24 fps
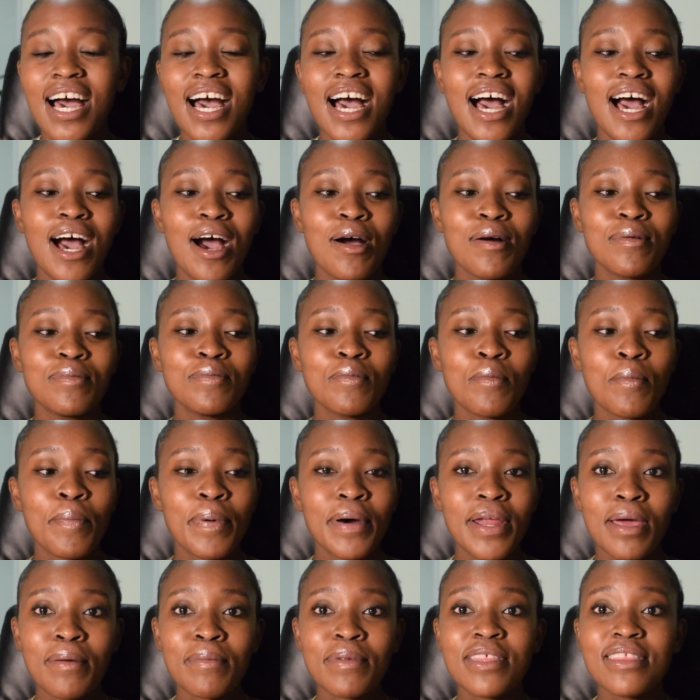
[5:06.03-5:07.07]

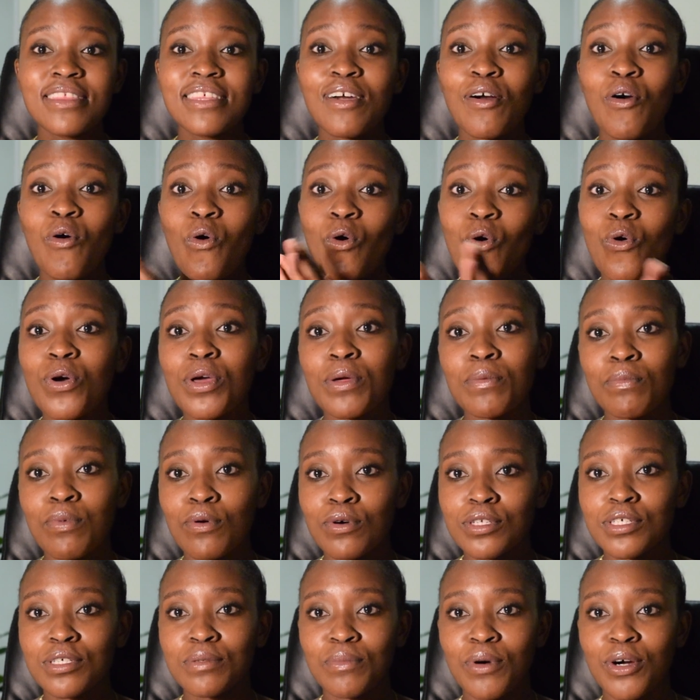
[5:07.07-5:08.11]
But I mean, they're all
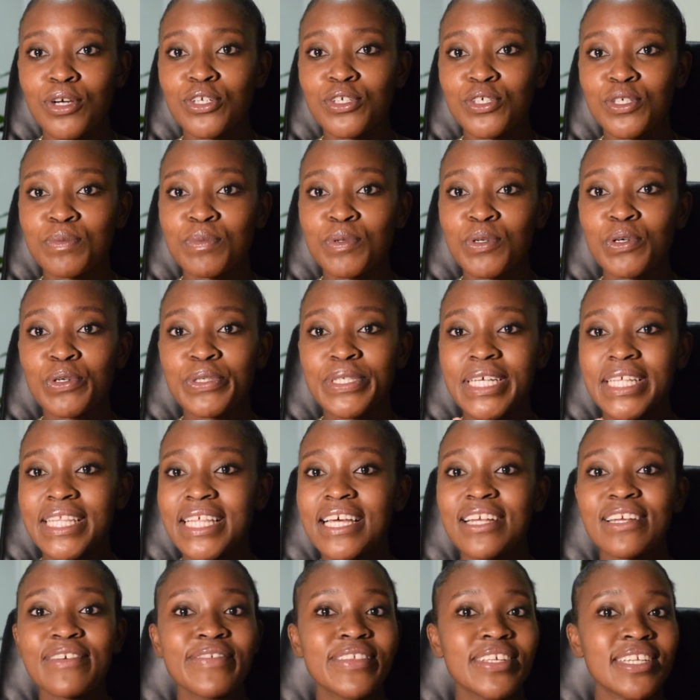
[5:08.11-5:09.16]
important modules because at the
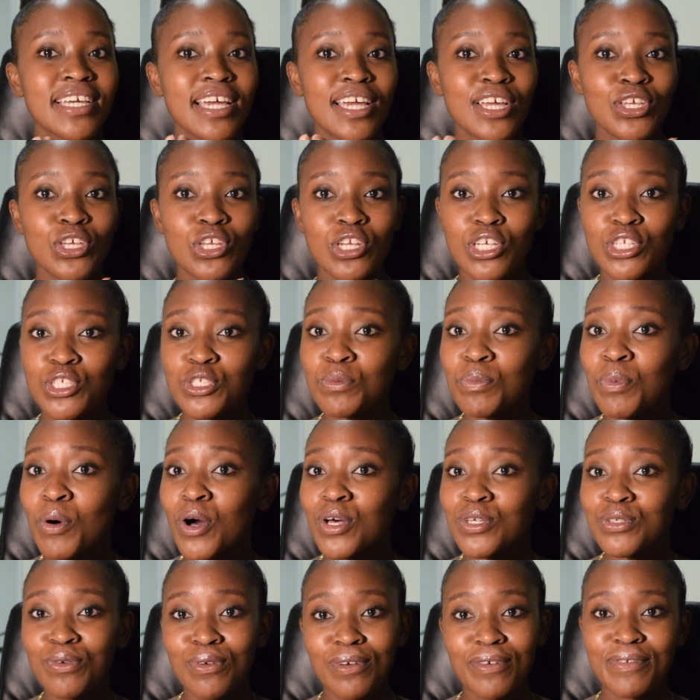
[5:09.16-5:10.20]
end of the day, you need to
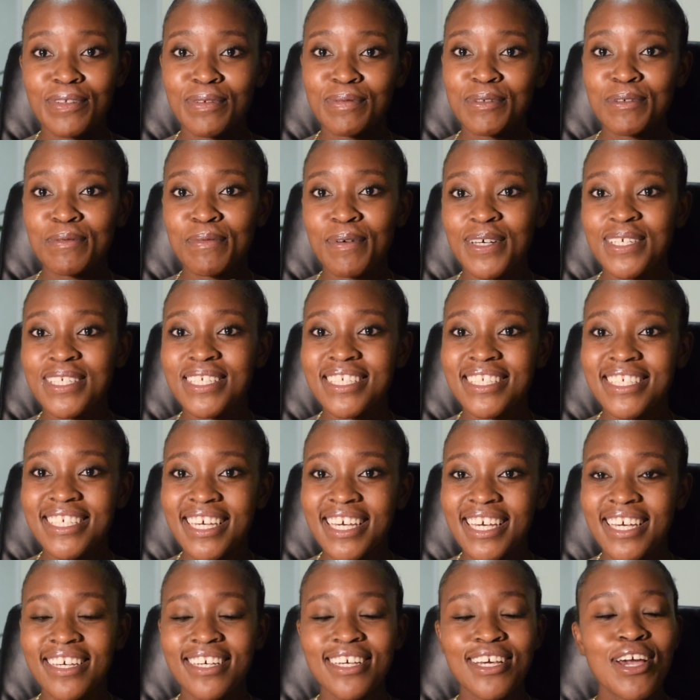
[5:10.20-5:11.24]
pass all of them to pass
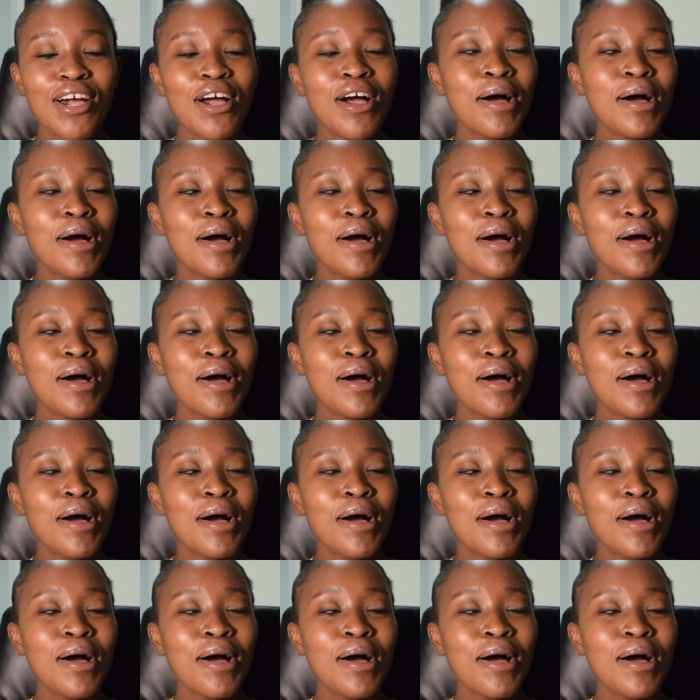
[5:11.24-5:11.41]
CTA.